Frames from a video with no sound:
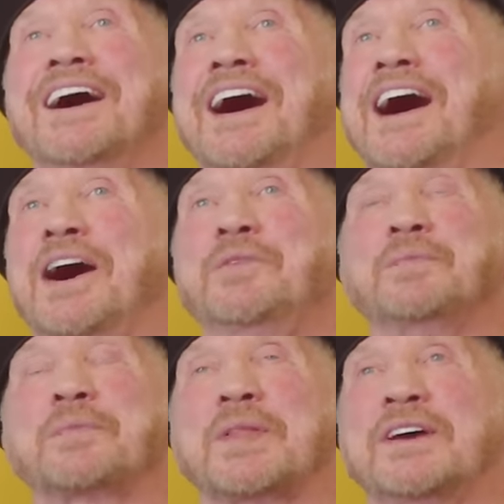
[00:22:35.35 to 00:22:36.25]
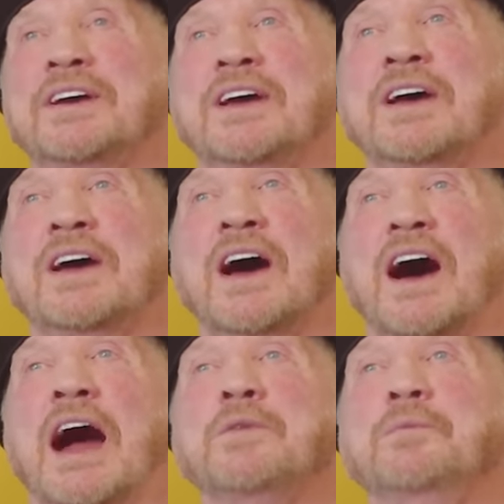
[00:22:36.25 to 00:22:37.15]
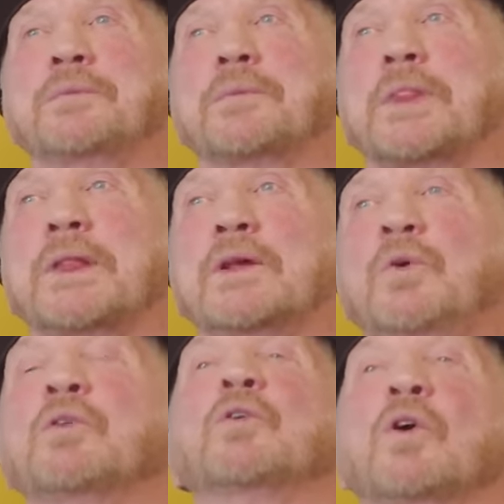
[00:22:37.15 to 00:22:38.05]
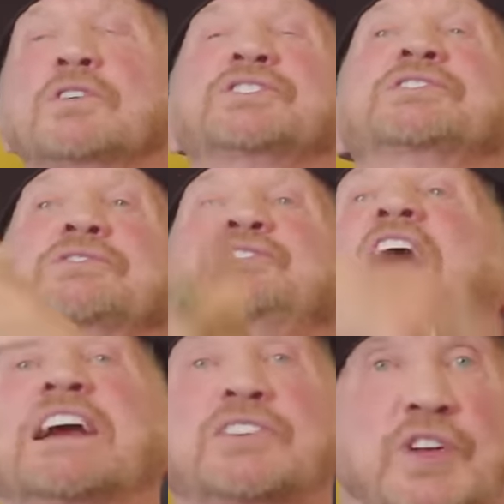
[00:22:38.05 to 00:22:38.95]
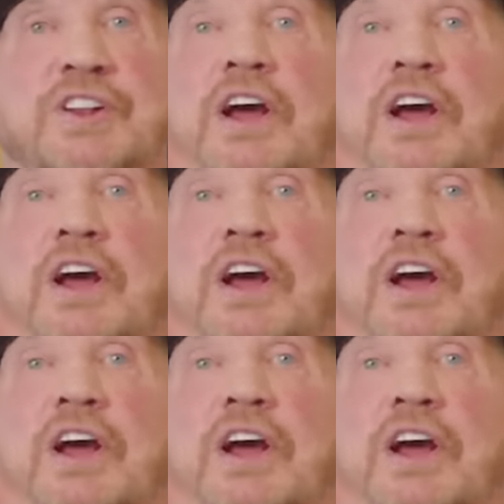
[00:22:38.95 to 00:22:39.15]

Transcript: um, I we were Jake's in the